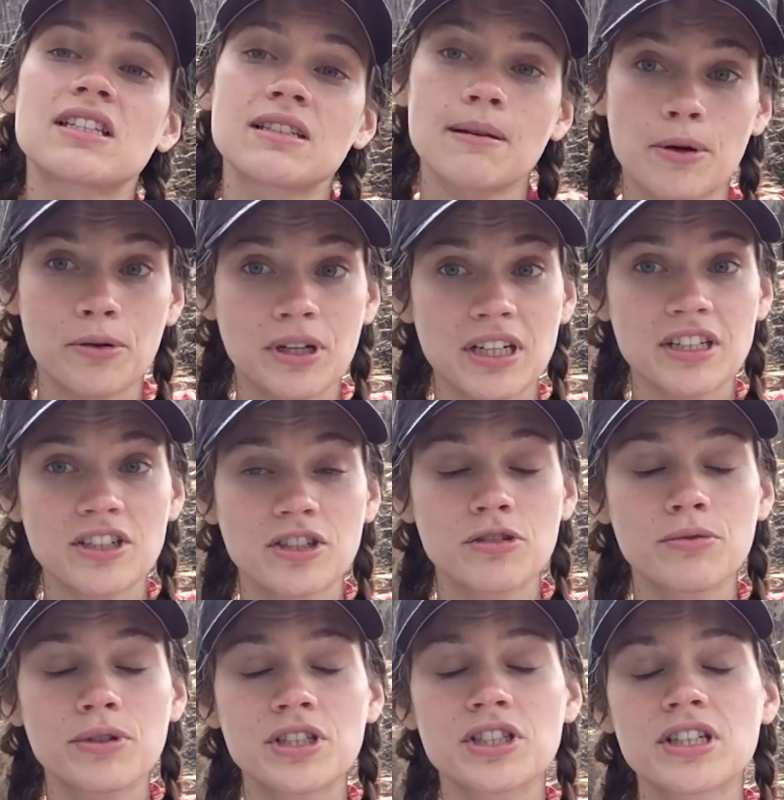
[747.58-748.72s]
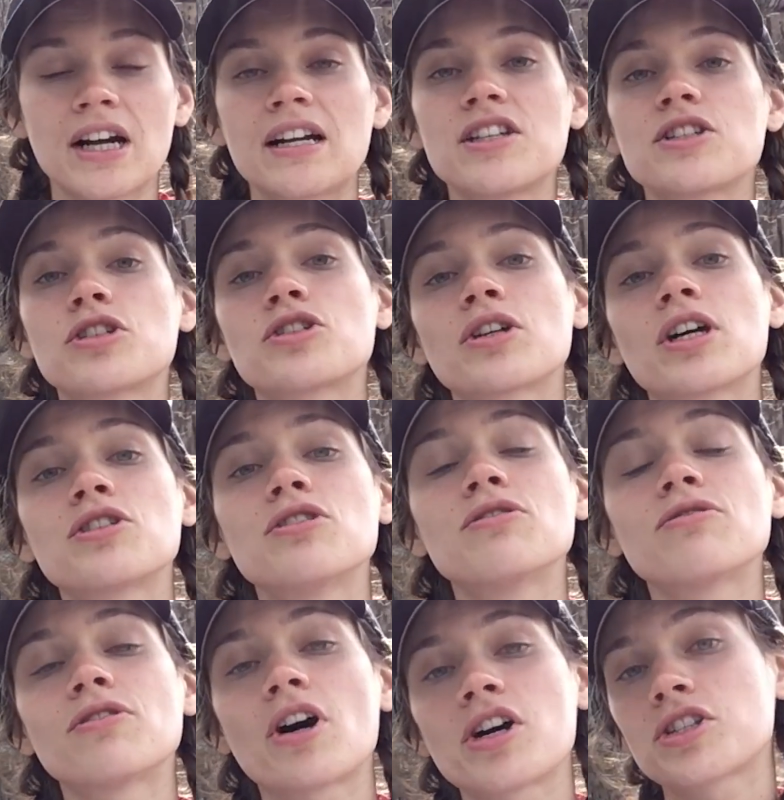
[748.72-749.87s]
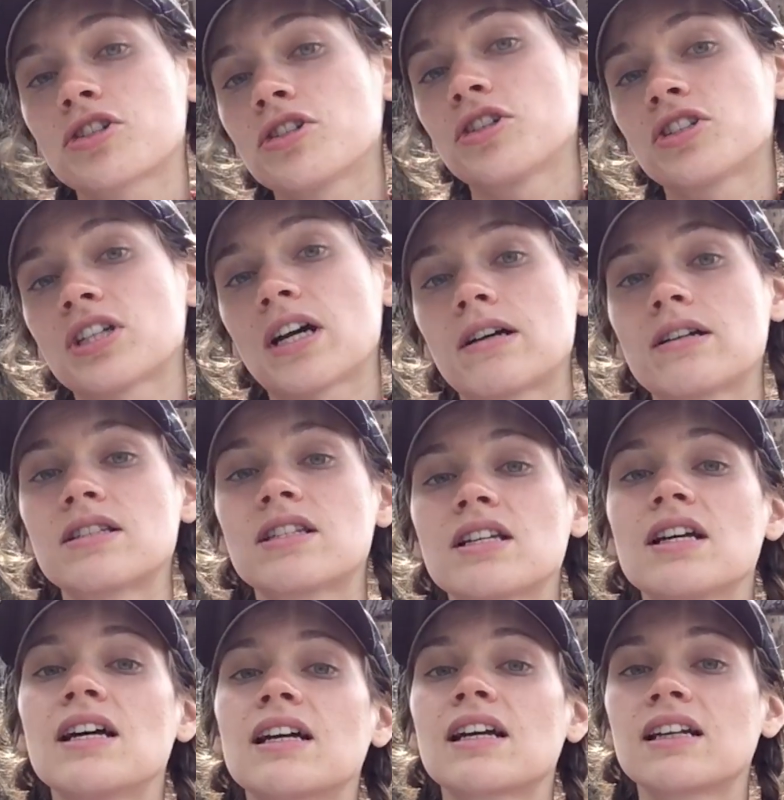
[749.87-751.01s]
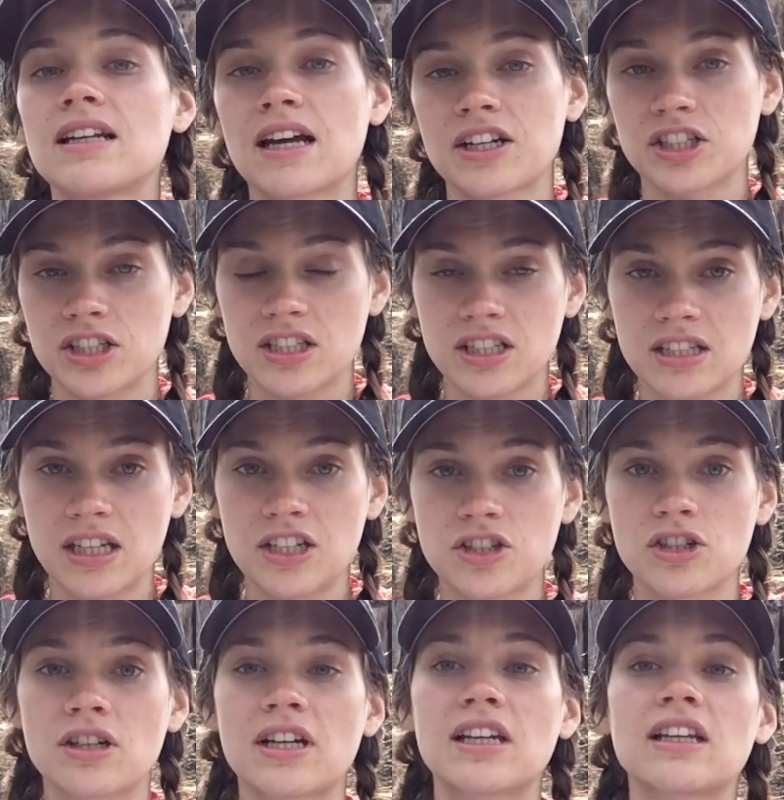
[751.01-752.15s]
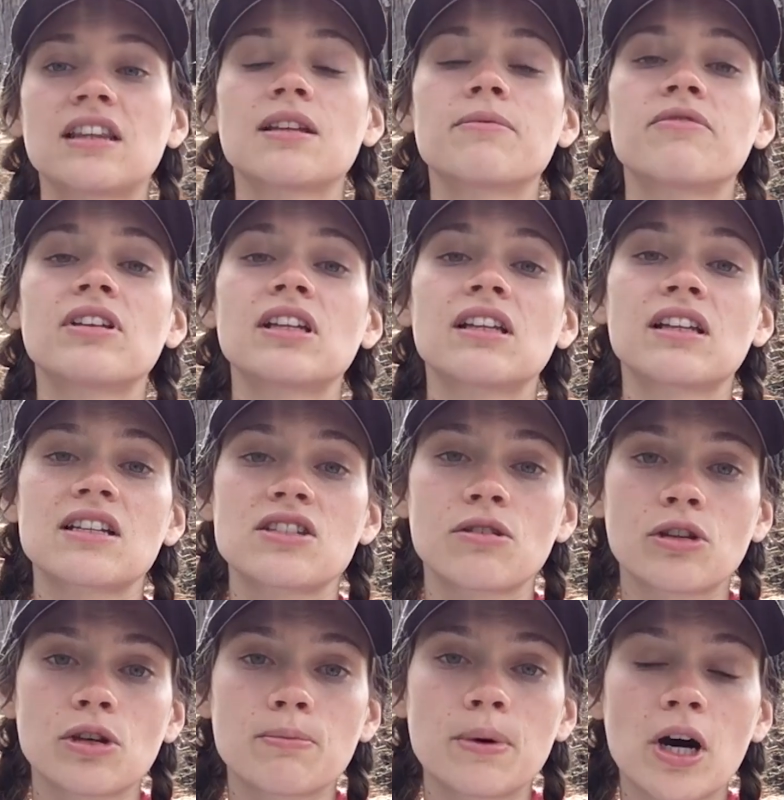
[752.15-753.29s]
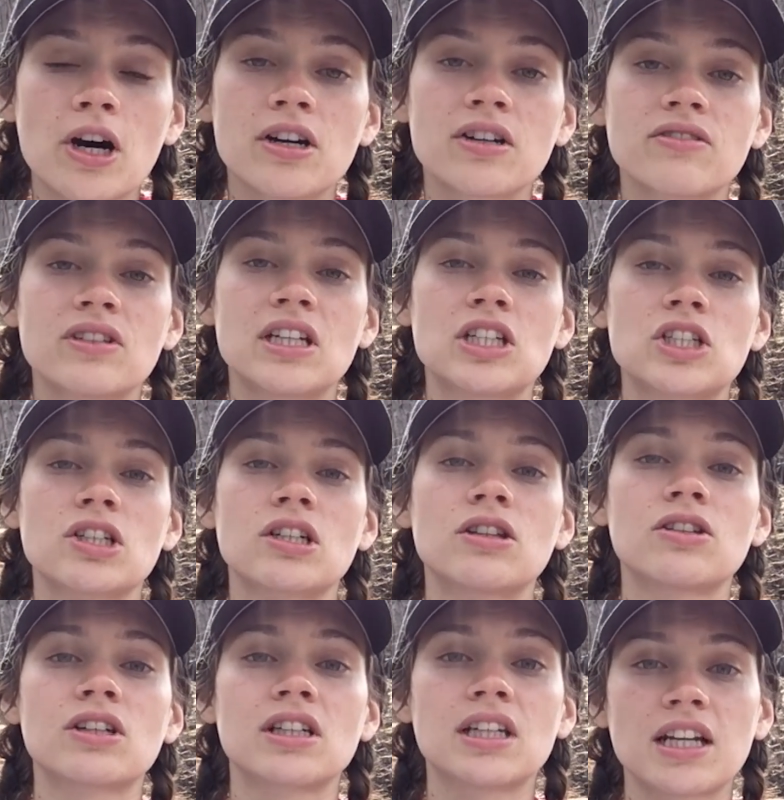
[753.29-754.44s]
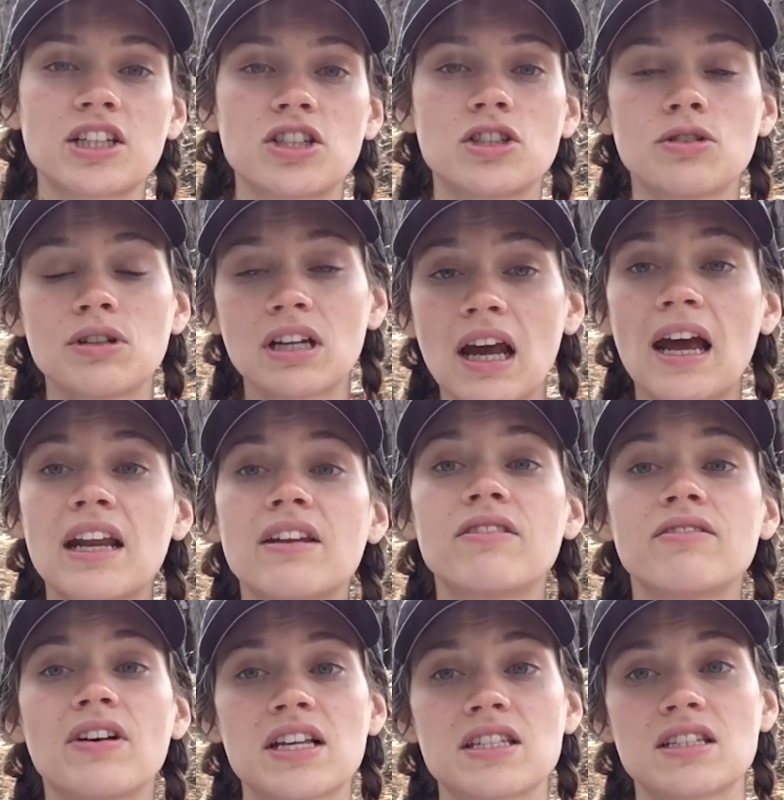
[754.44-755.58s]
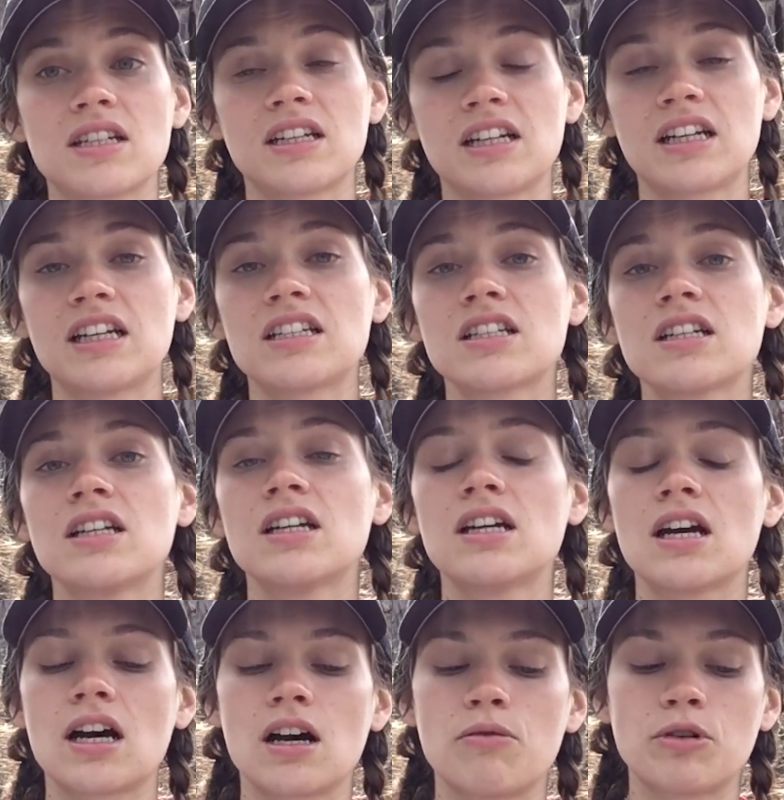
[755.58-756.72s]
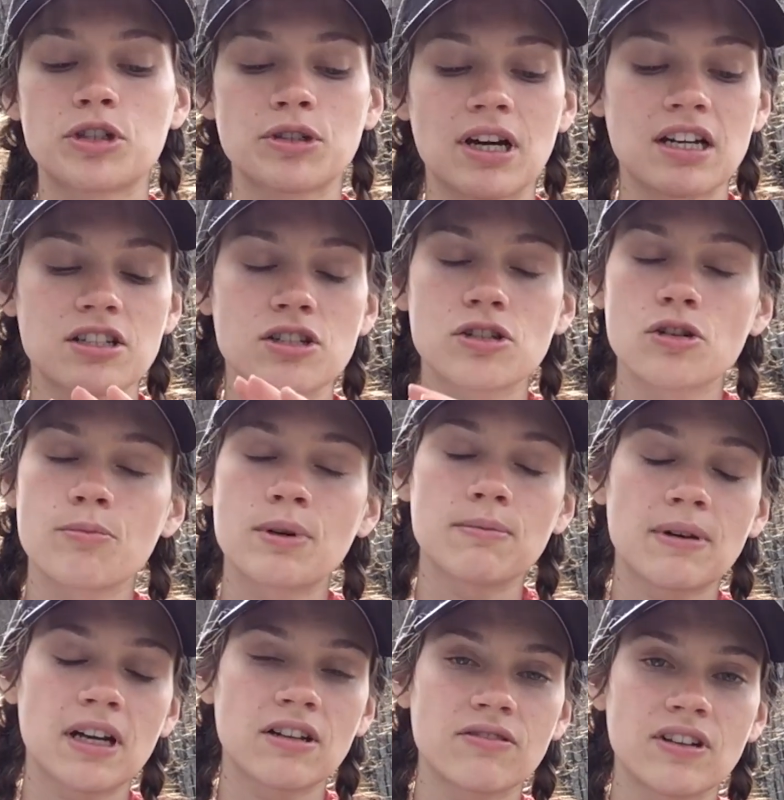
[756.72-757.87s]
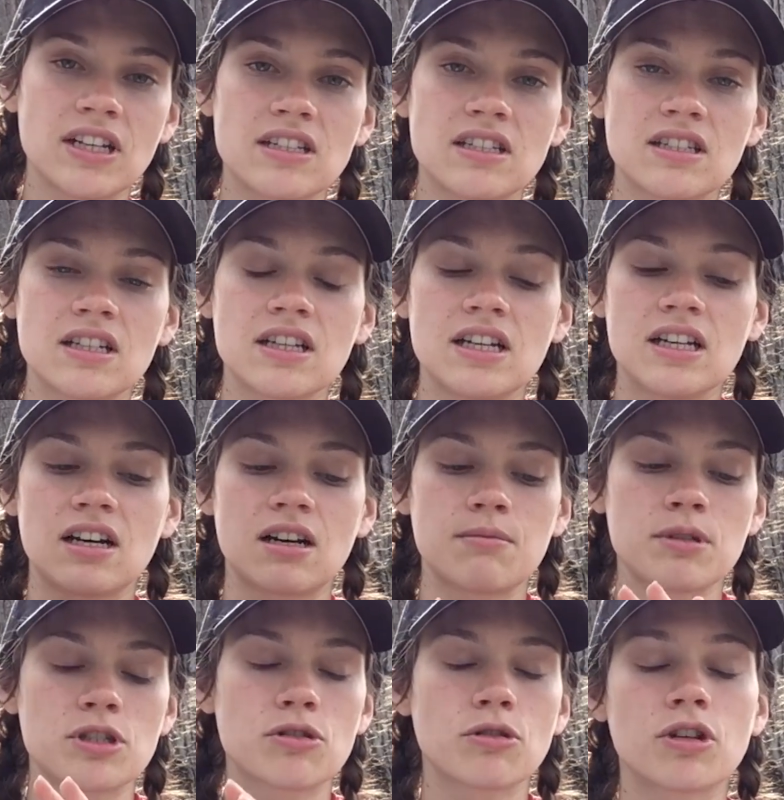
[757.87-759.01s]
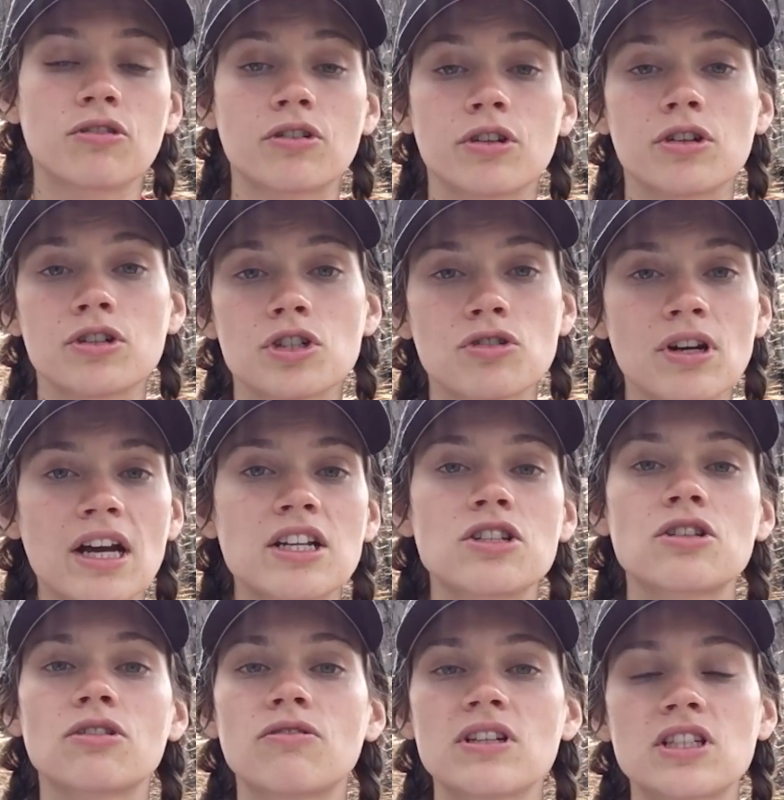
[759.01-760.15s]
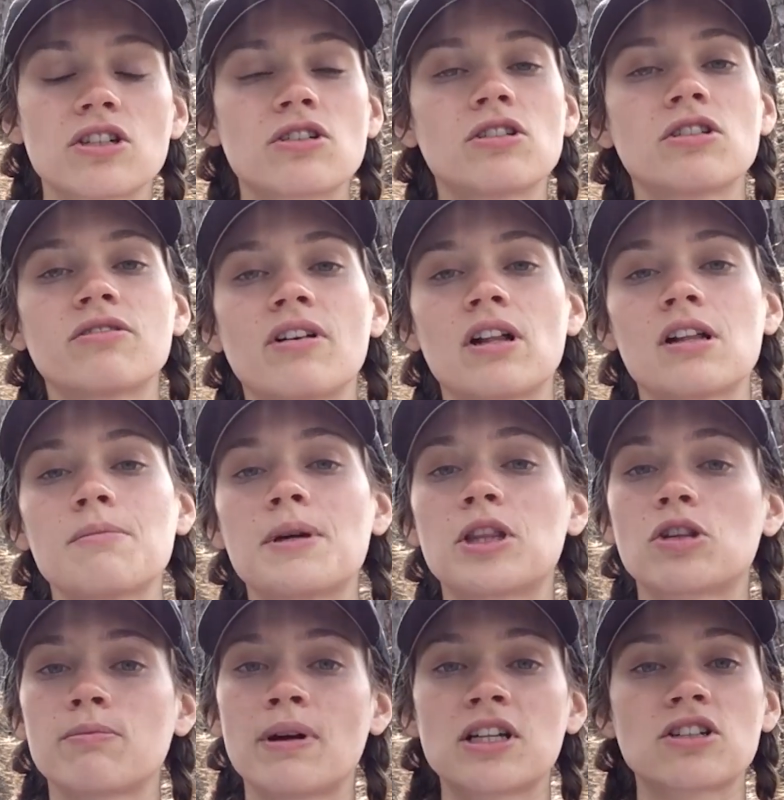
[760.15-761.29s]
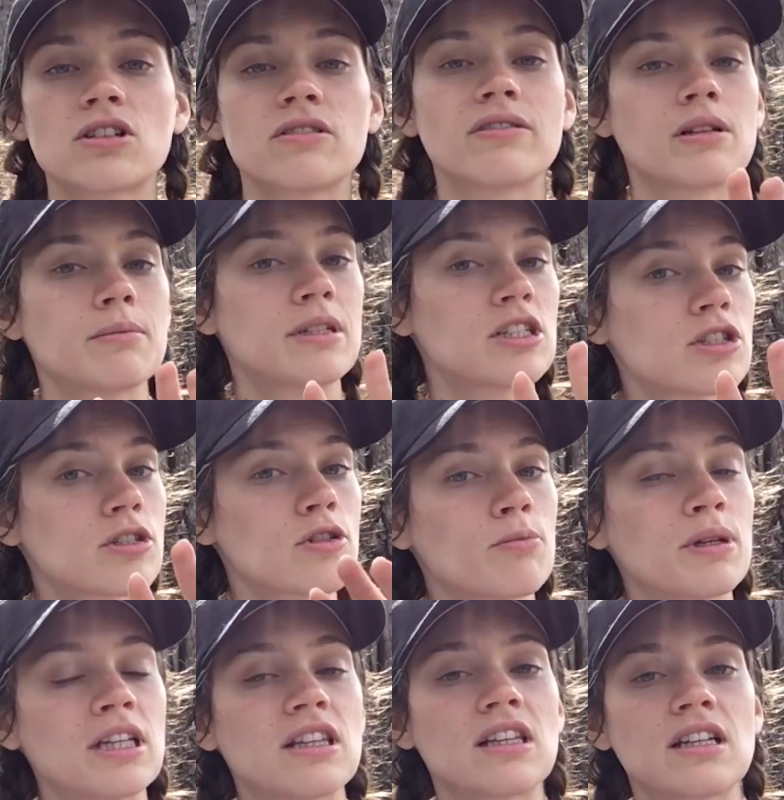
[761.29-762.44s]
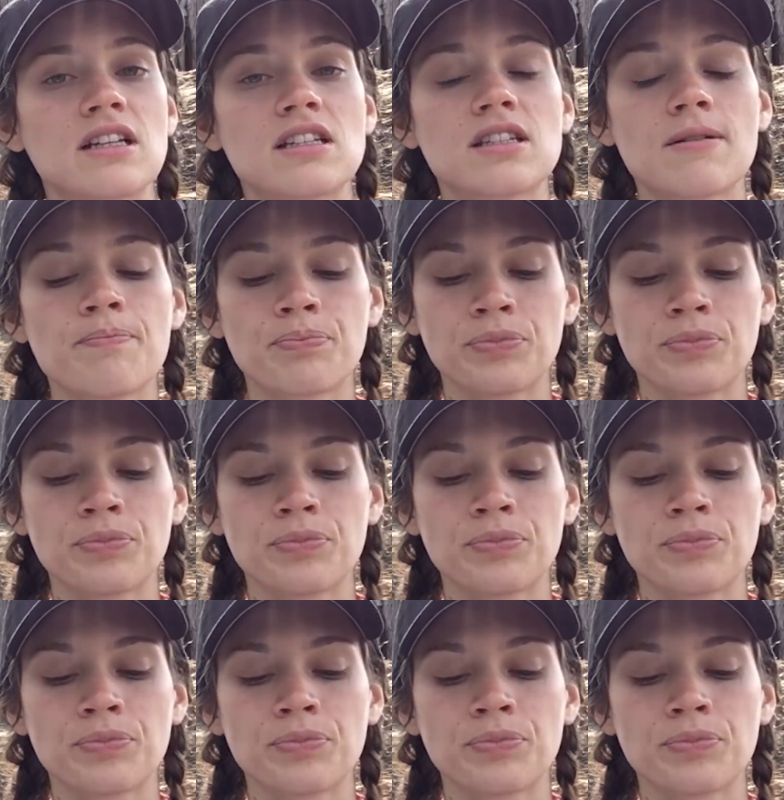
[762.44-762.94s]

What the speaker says: about getting to know wooden giant is you're trying to foster your child's connection to nature, getting them feeling as though they're part of nature and they're connected to it and invested in it, which has so many benefits. It's so good for their stress, their physical development, their mental development, so many things